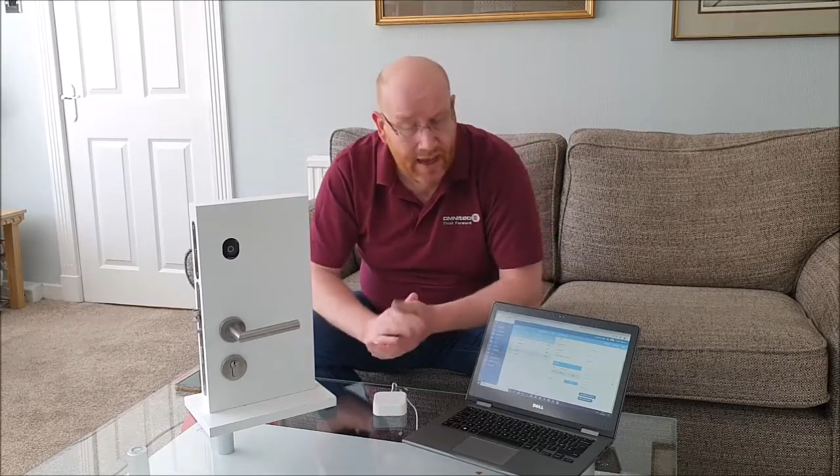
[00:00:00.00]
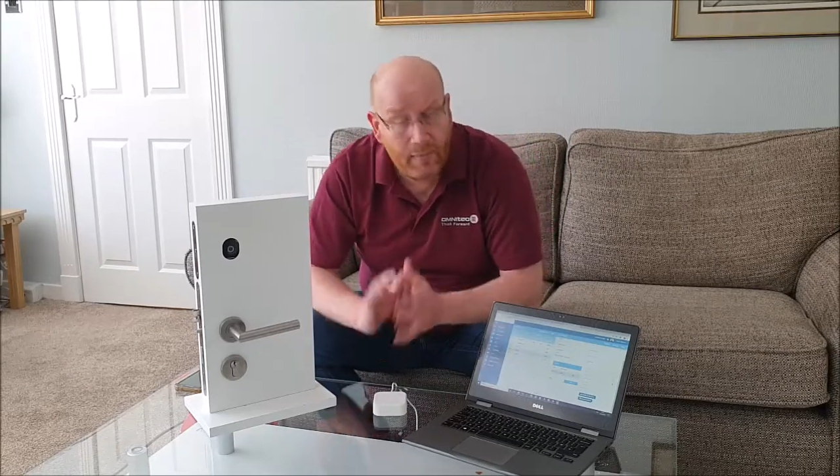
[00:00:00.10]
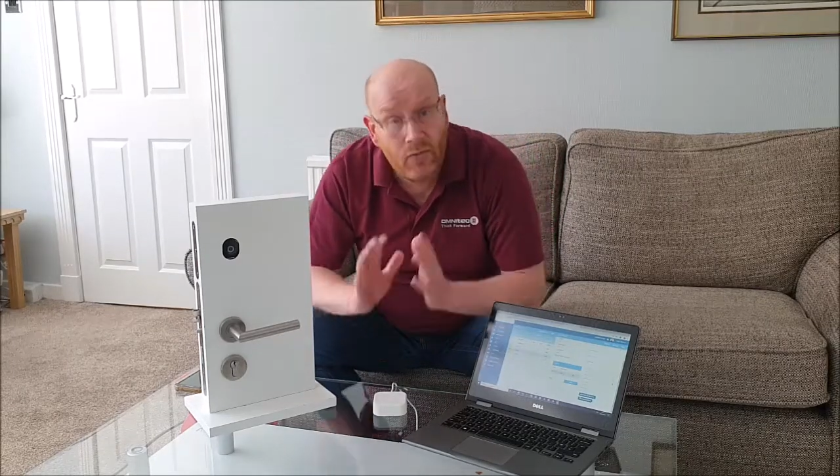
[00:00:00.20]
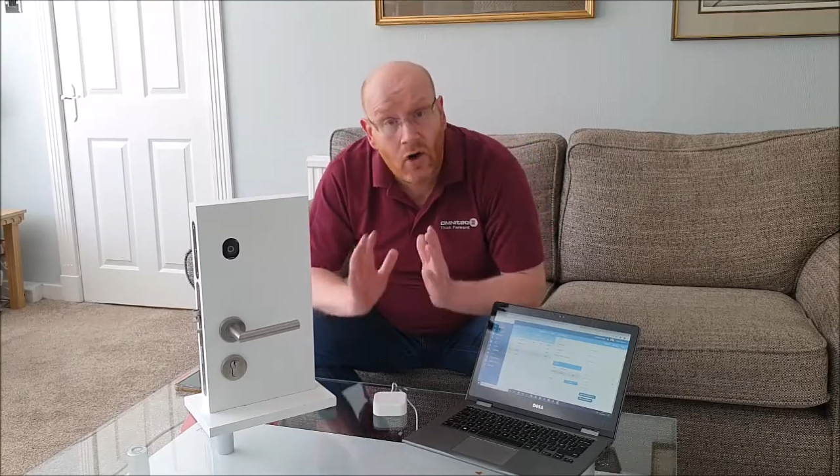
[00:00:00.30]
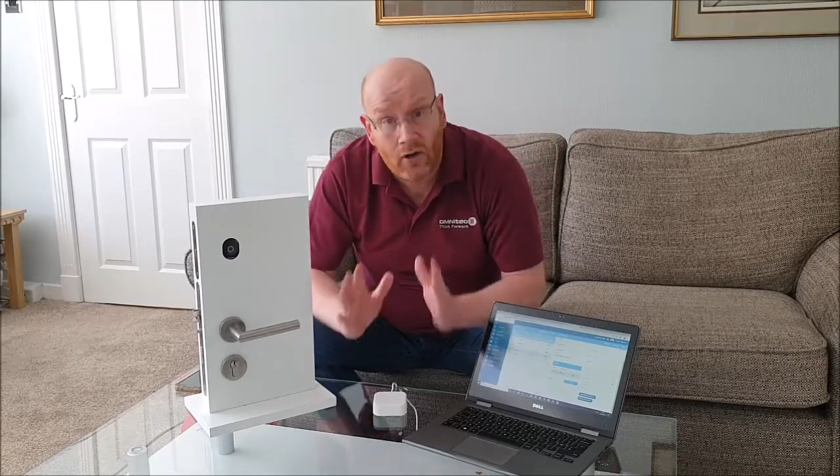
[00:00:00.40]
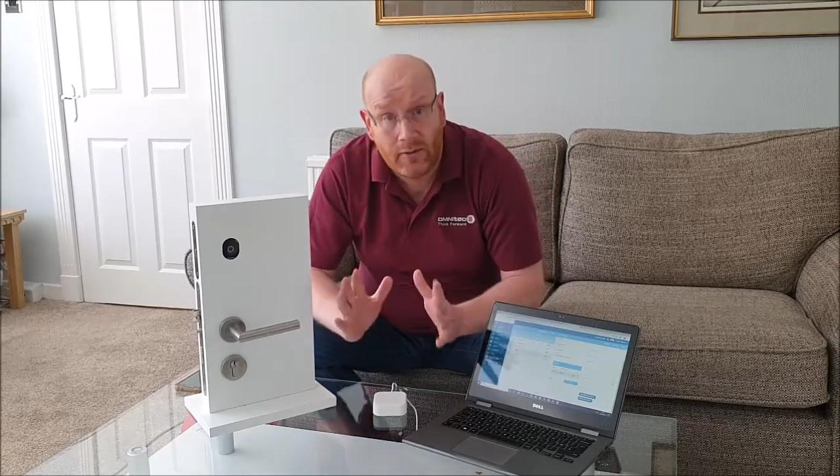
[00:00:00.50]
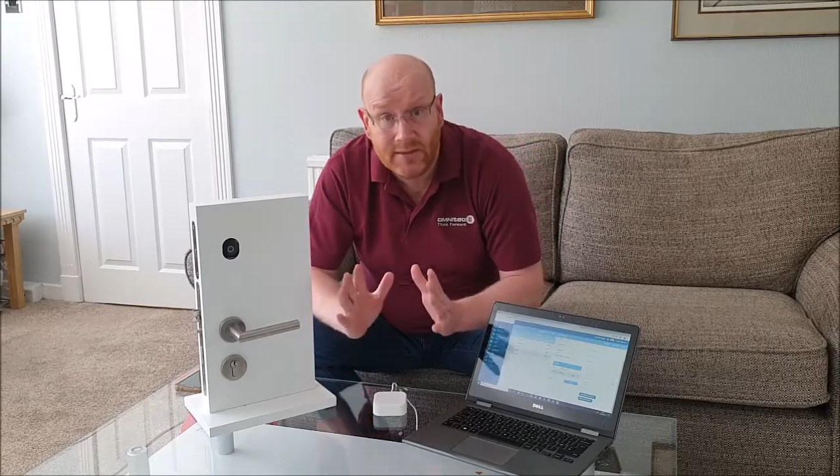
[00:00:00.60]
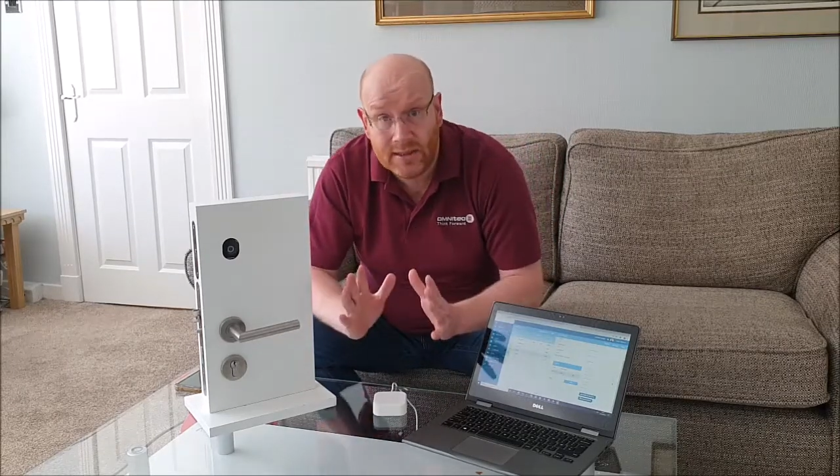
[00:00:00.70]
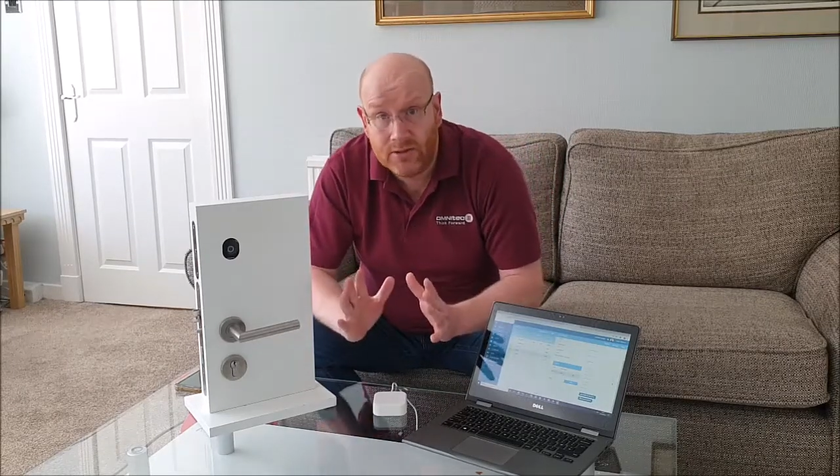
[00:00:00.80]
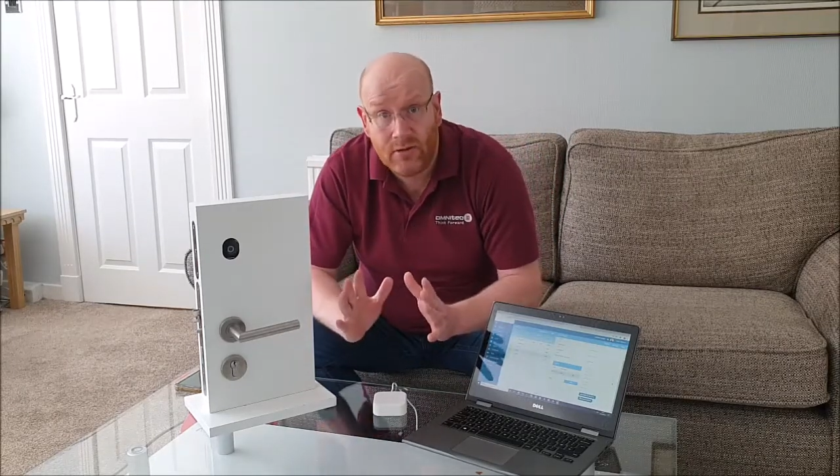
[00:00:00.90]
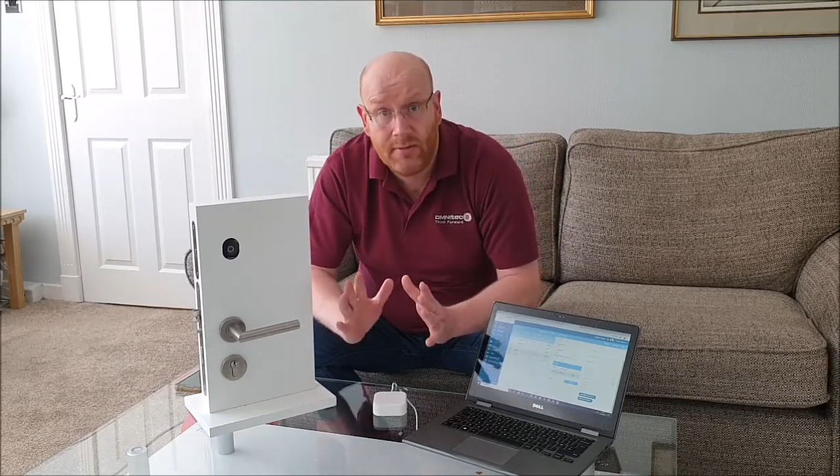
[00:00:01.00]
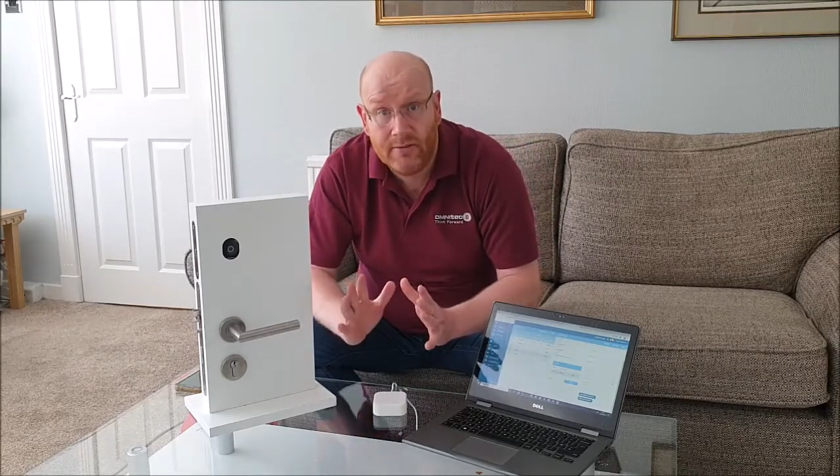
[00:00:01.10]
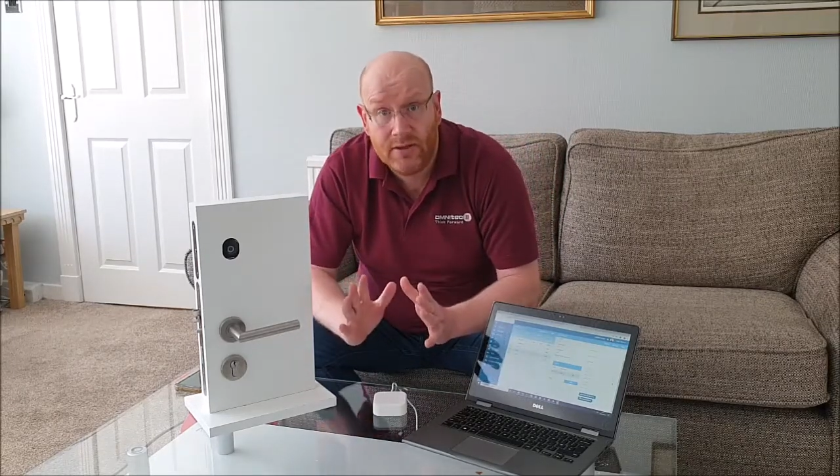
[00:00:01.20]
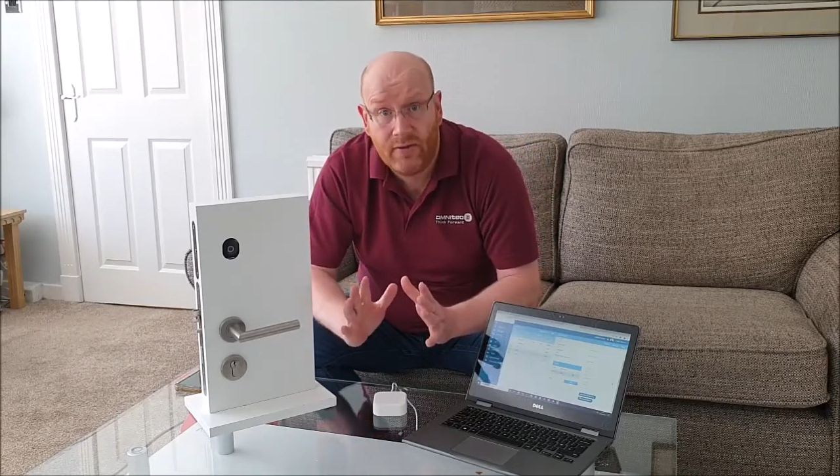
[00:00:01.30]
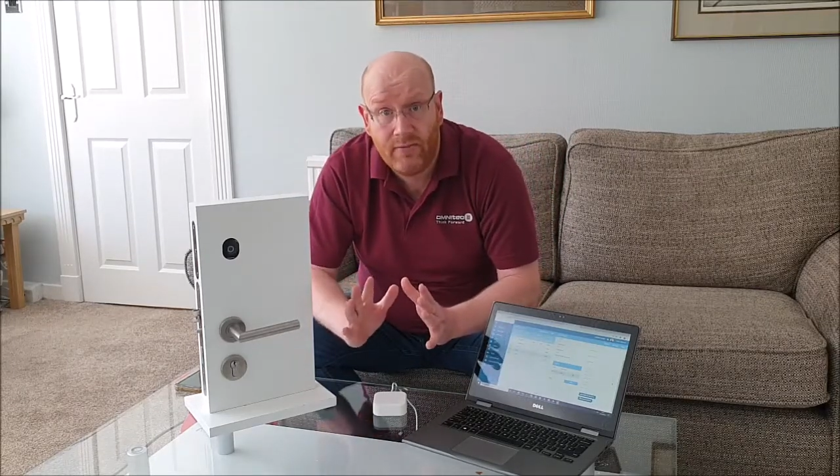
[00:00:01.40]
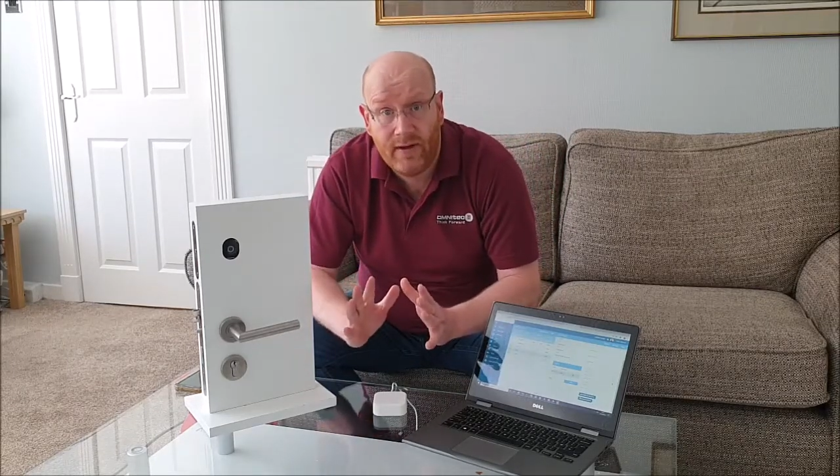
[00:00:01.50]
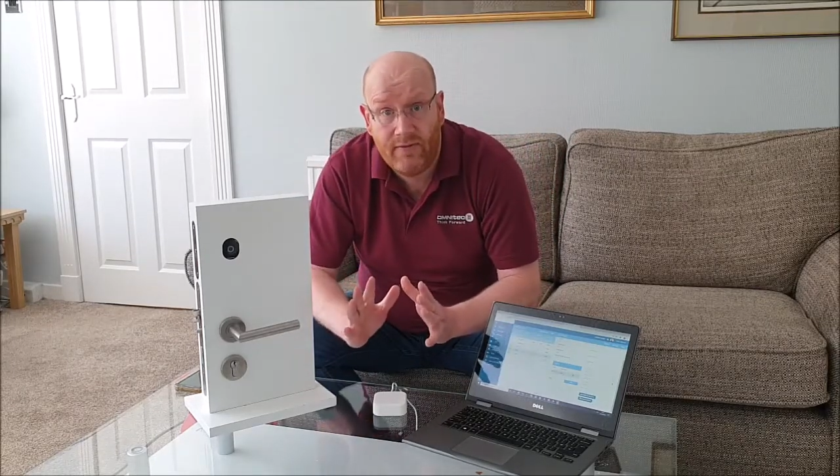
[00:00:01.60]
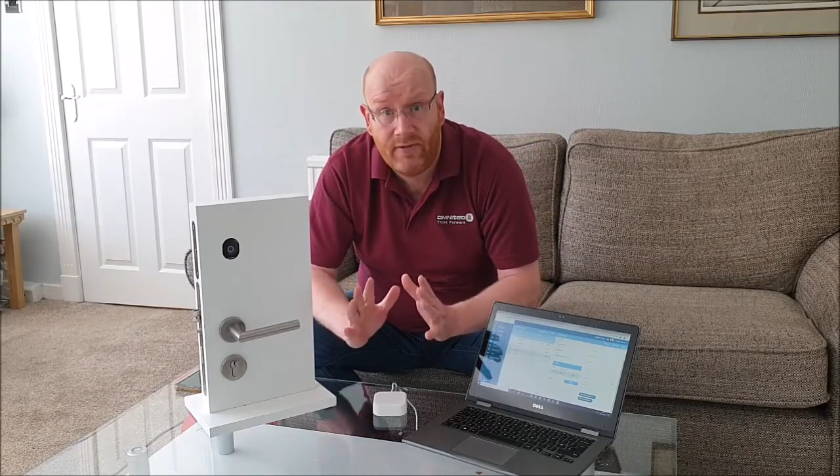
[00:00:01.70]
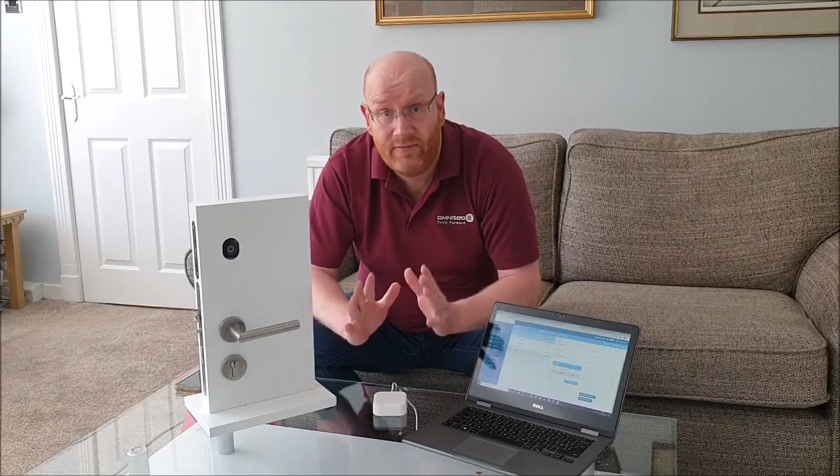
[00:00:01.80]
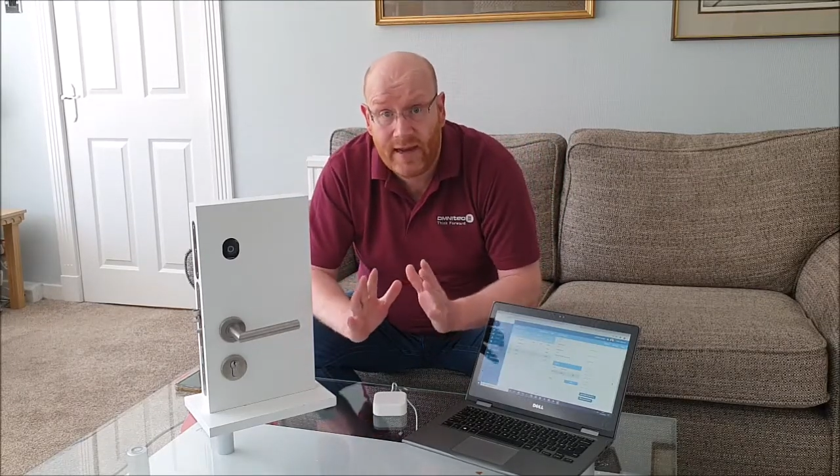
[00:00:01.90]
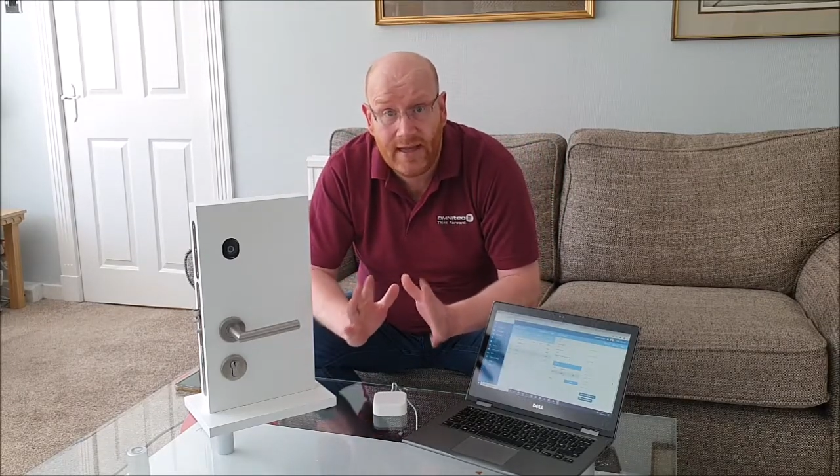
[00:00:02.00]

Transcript: I'm not going to talk about software for a very